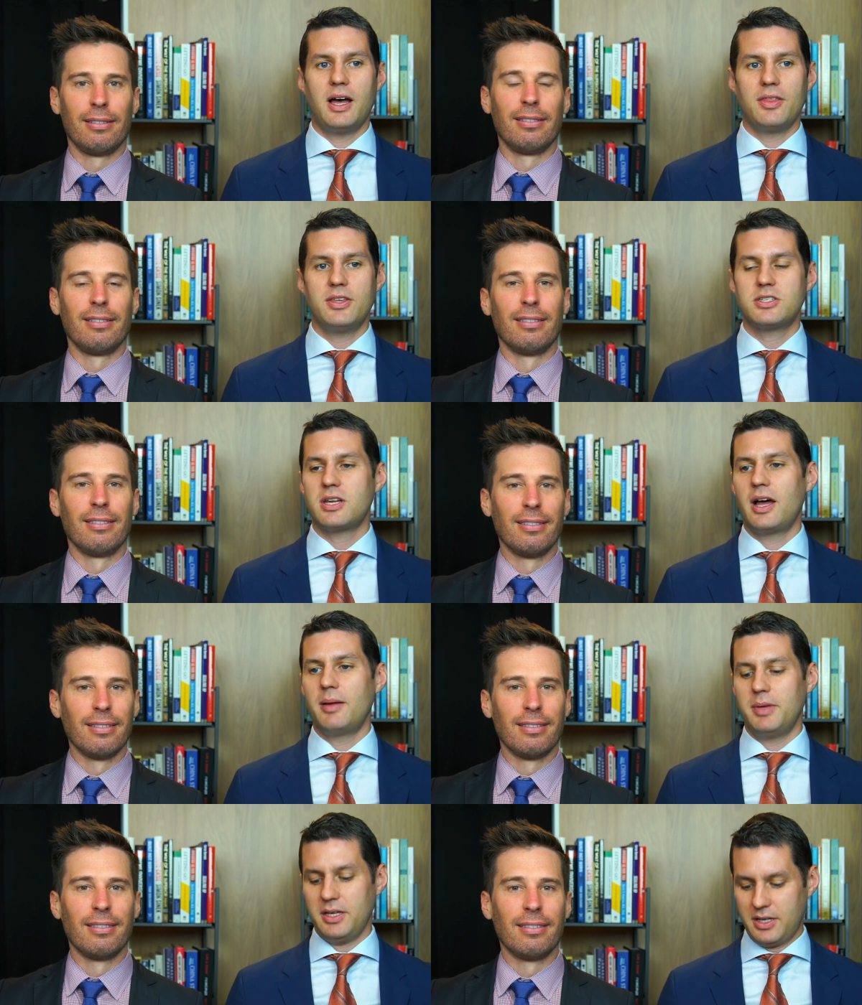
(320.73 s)
Speaker 1: uh, this time
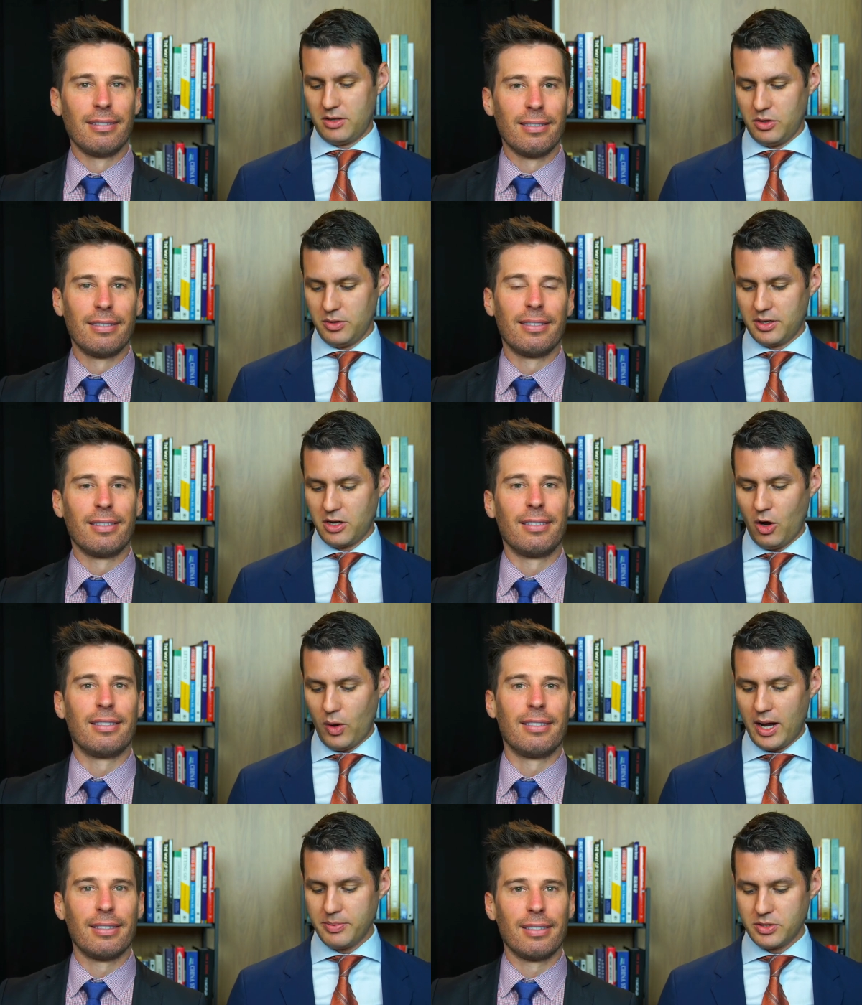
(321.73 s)
it included
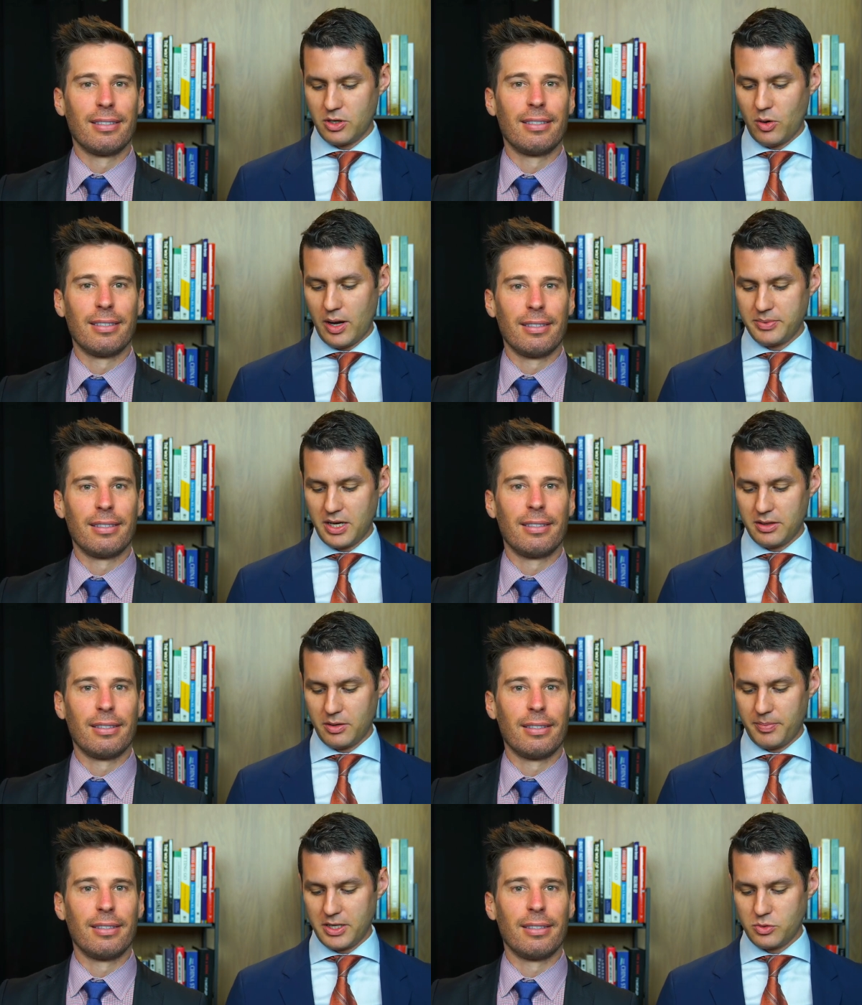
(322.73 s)
co-ops. Co-ops had their
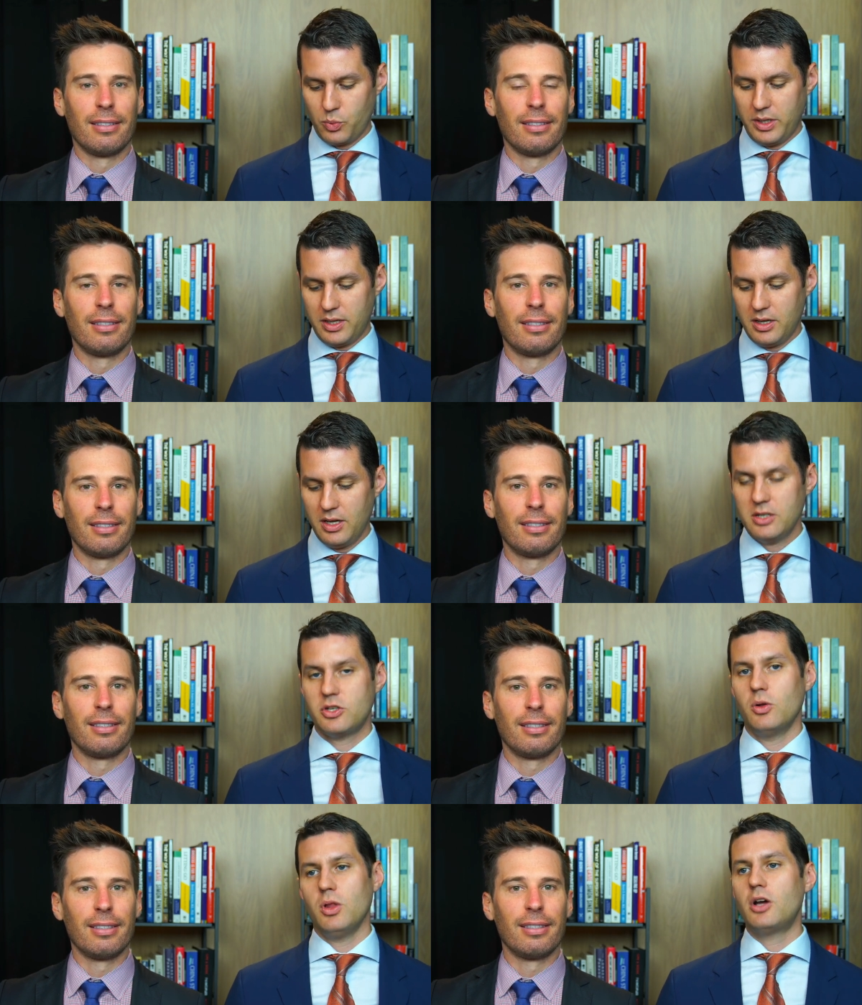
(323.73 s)
best week.
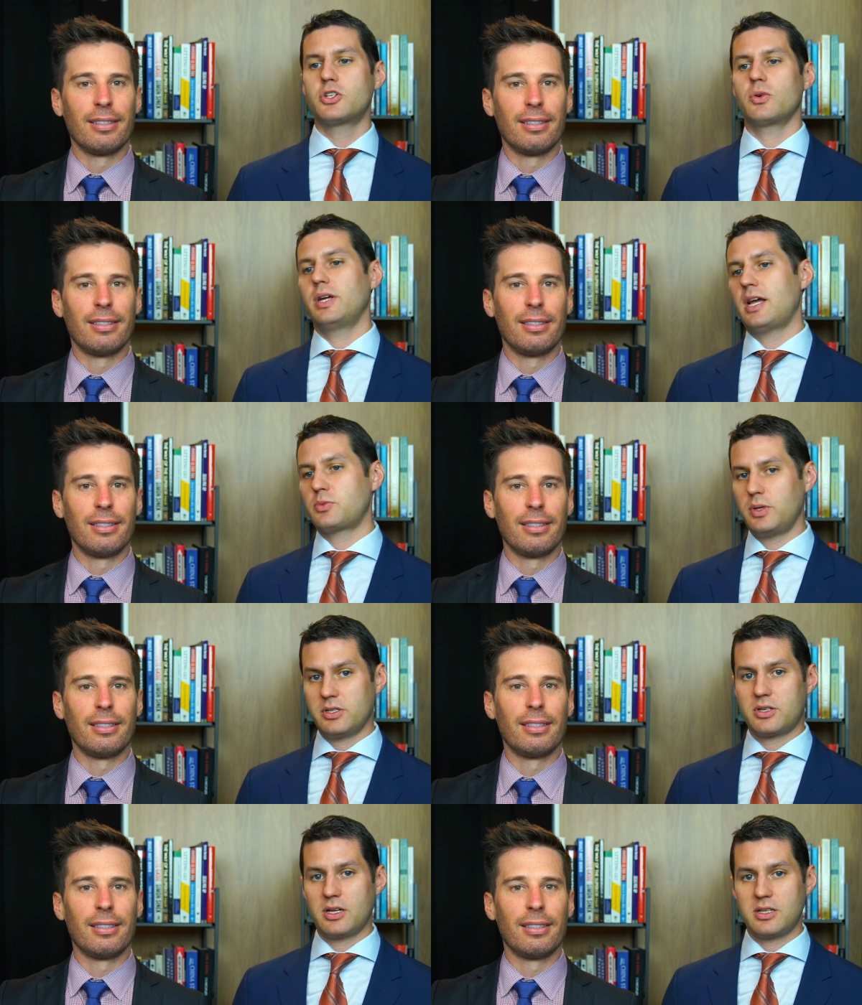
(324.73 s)
So luxury, as we
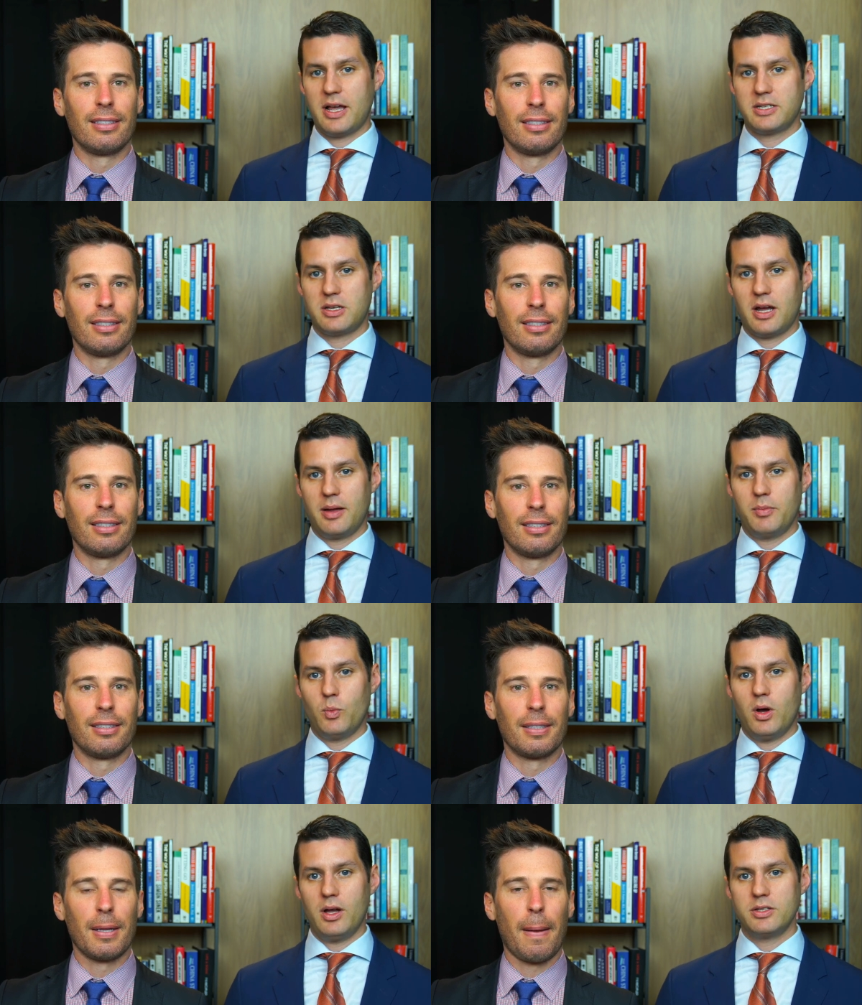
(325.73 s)
discussed last time,
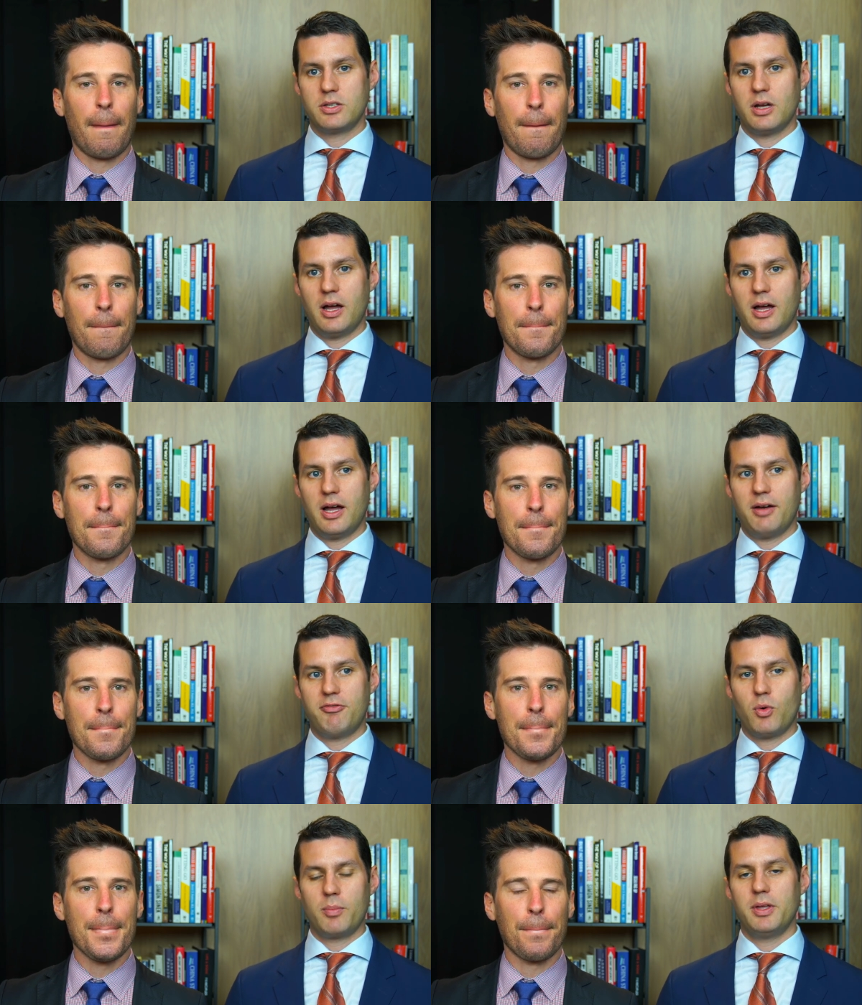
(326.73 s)
was uh,
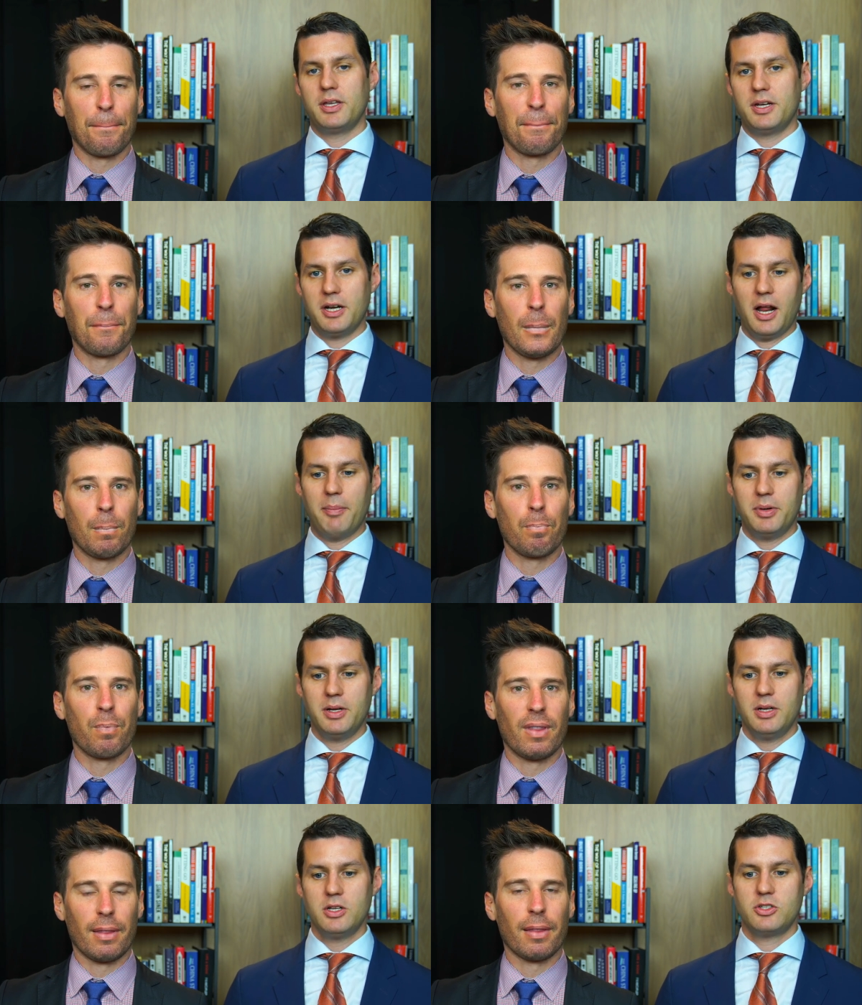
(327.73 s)
four million and up.
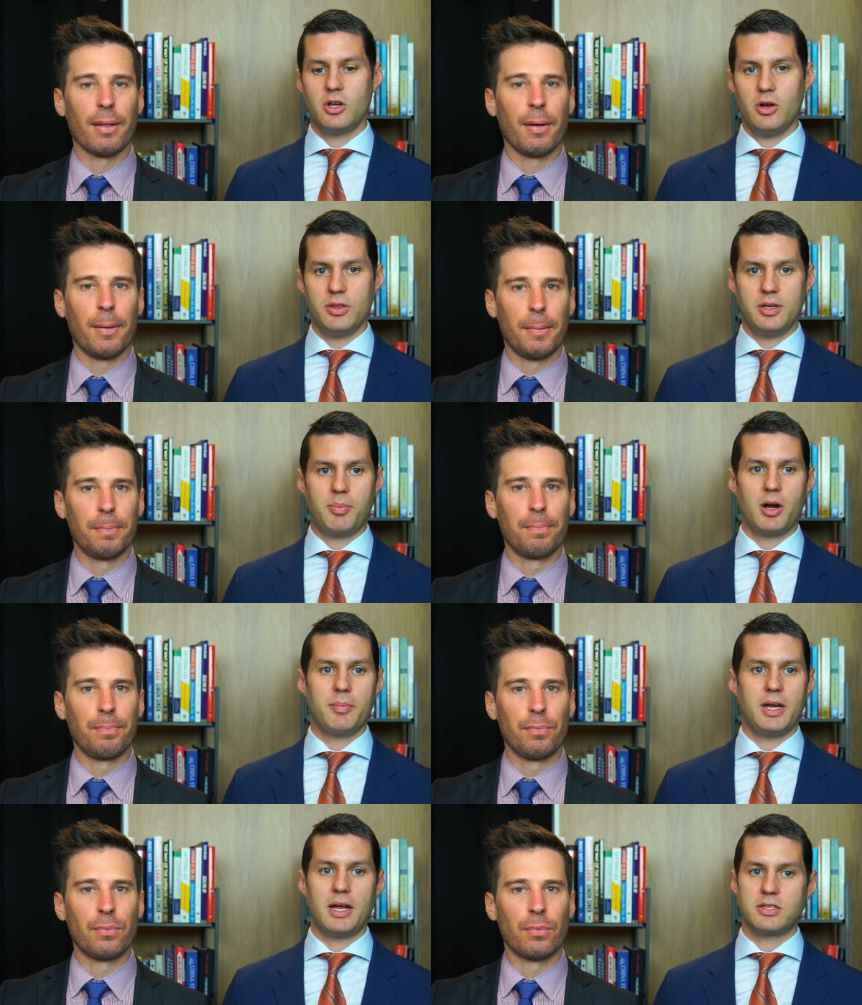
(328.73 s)
So the
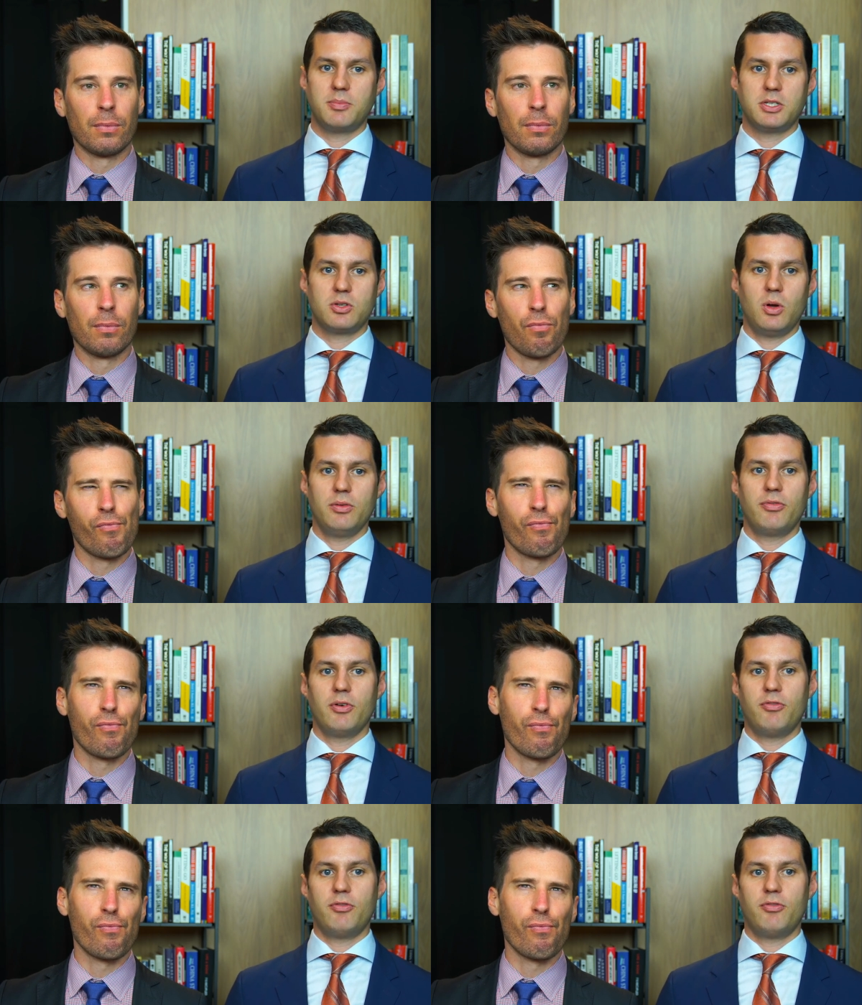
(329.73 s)
apartment has to be sold for